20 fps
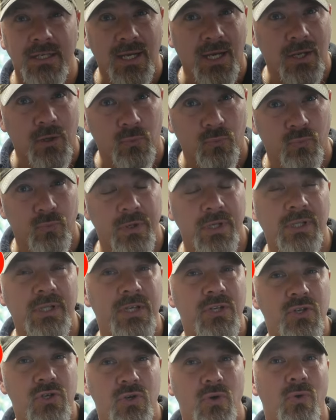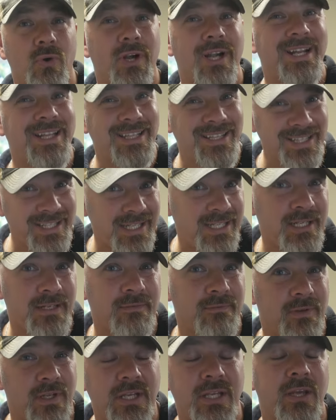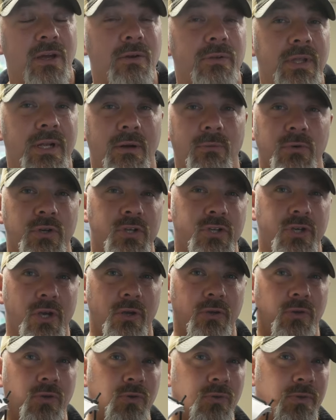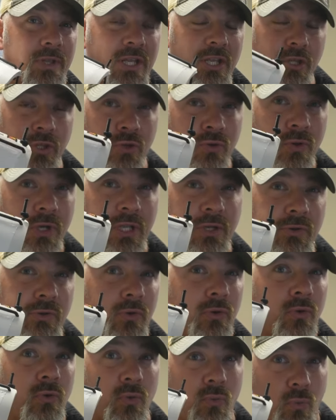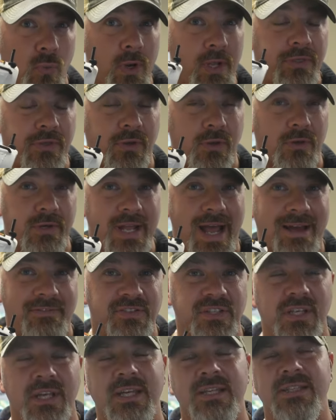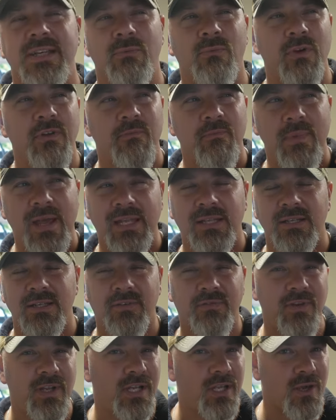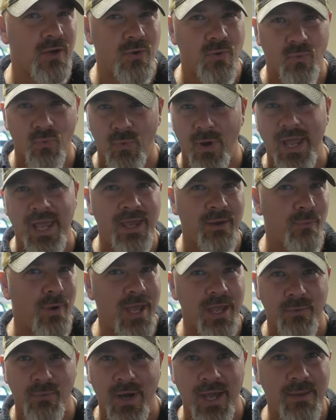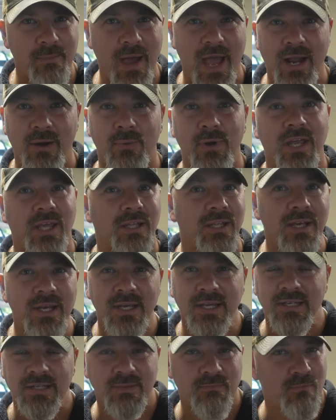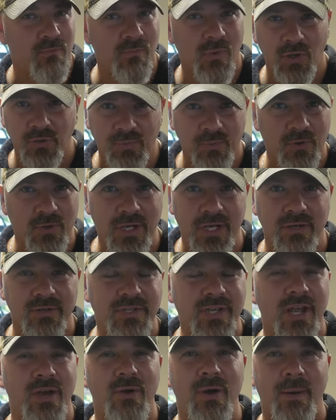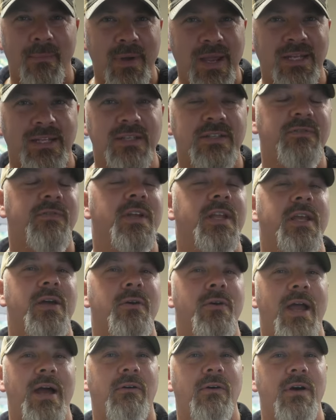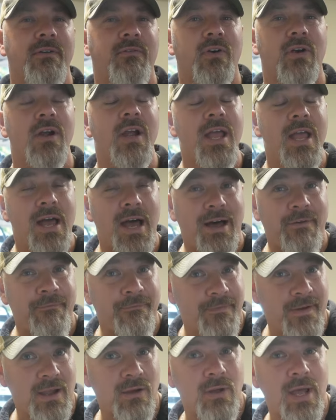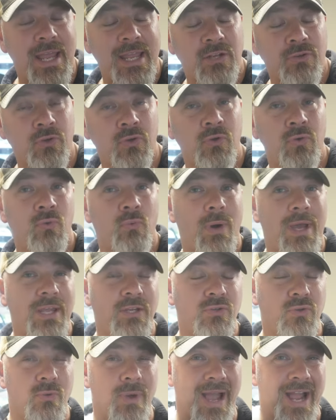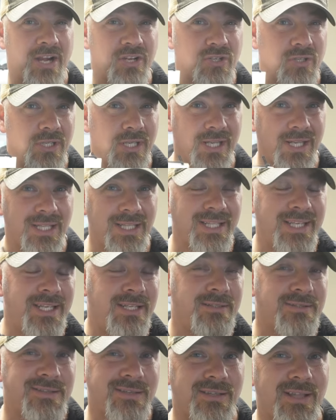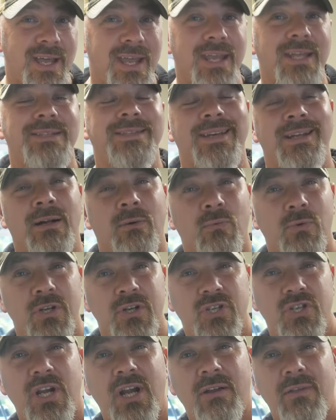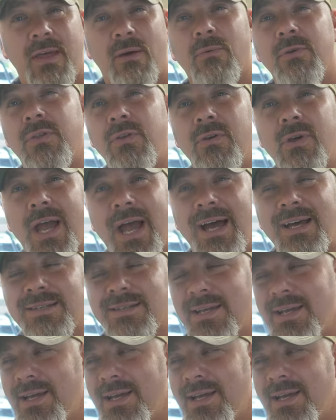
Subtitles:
Now, I got a really short cleaning video that I want to show you that you can do with your dive slates. And we've made this video way back when. It's multiple years ago I made this video. However, I found a new way to actually clean slates, and I want to share that with you guys